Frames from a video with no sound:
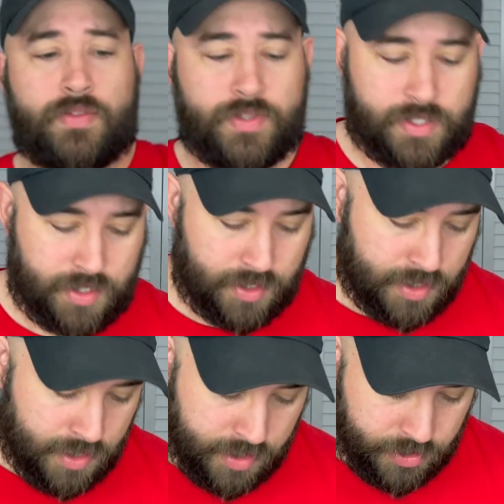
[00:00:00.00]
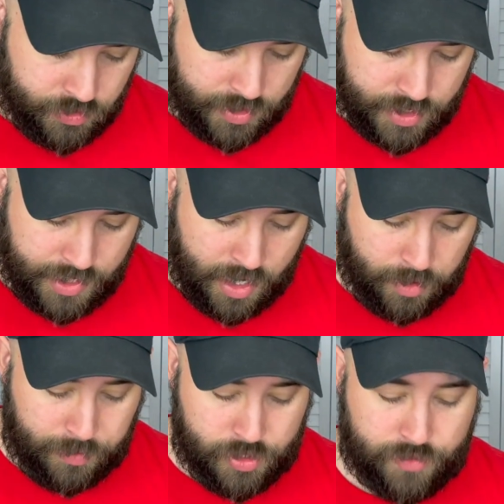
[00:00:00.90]
this thing. Stretches out, you
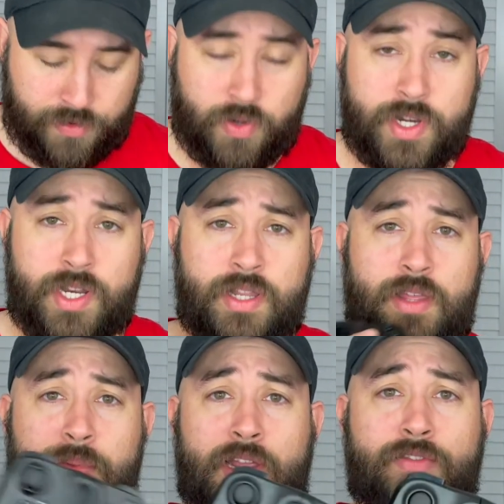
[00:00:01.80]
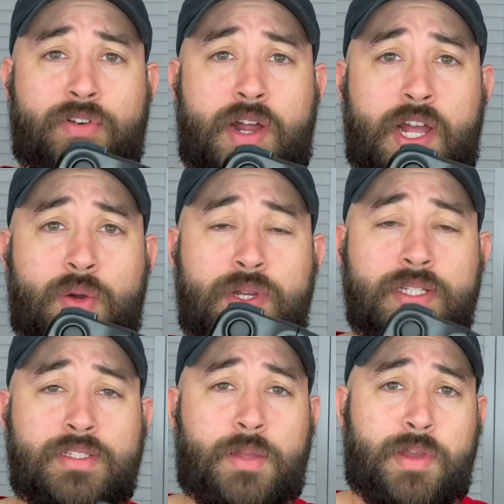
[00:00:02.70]
put your phone in it. They make it for
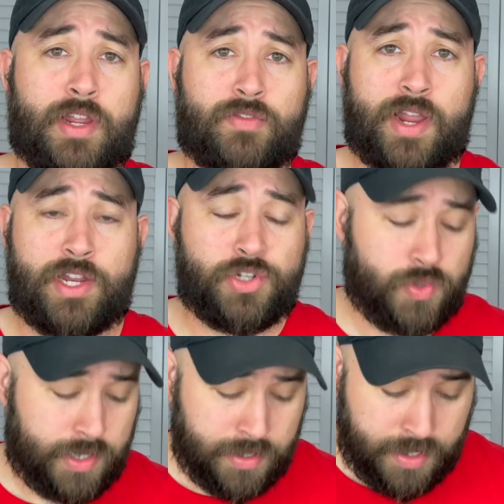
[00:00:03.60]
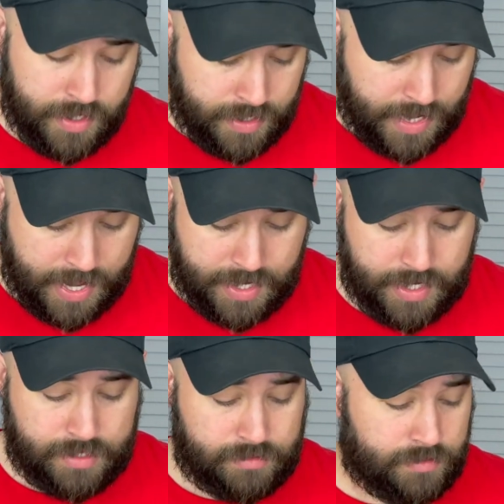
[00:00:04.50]
iOS, they make it for Android, and
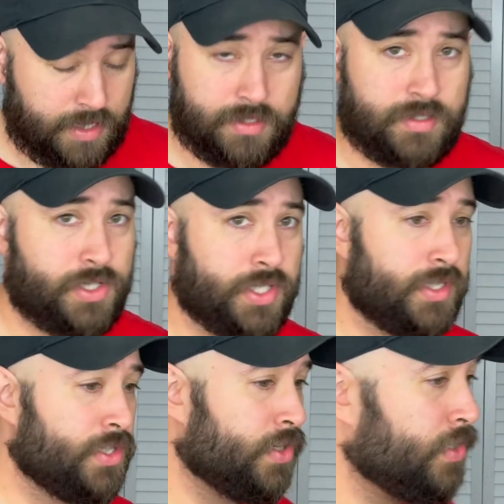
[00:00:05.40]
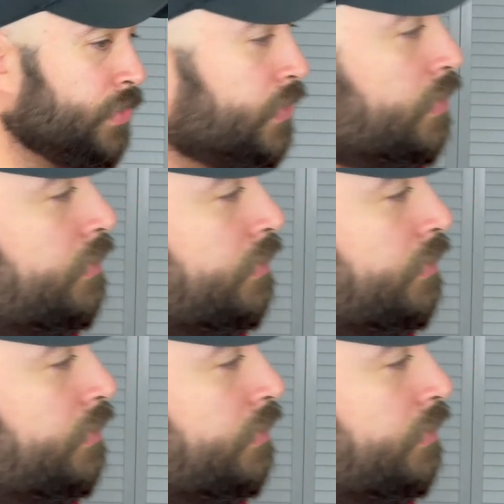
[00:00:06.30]
it essentially turns